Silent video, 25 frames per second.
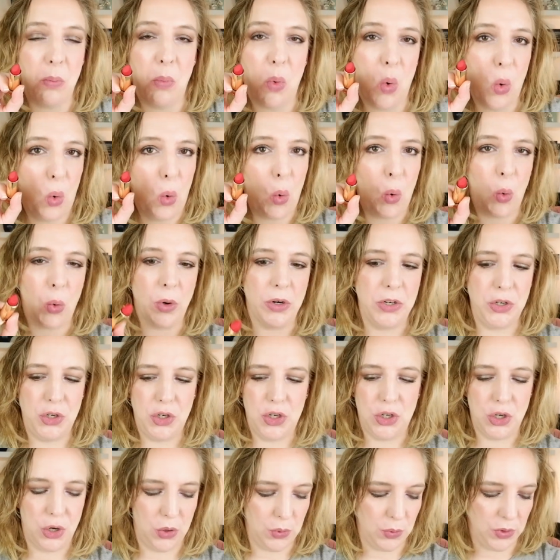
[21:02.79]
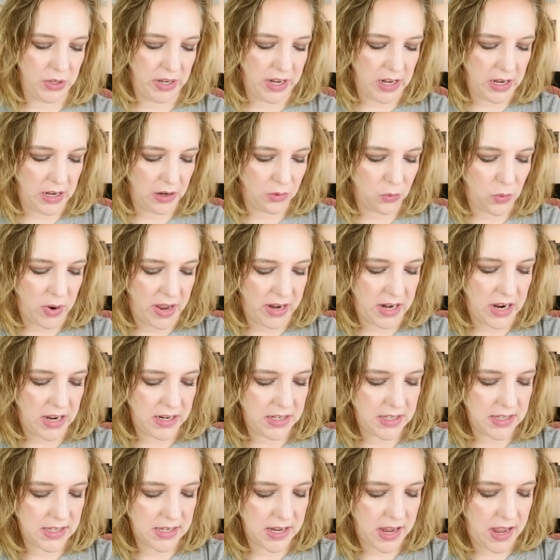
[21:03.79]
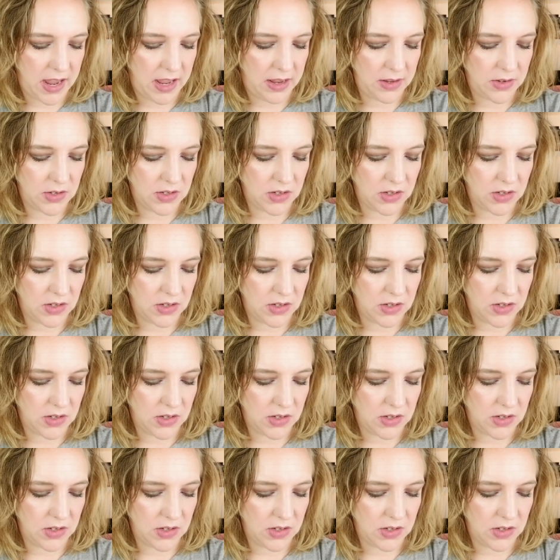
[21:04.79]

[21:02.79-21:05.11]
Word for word: more orange toned leaning red, I'd say.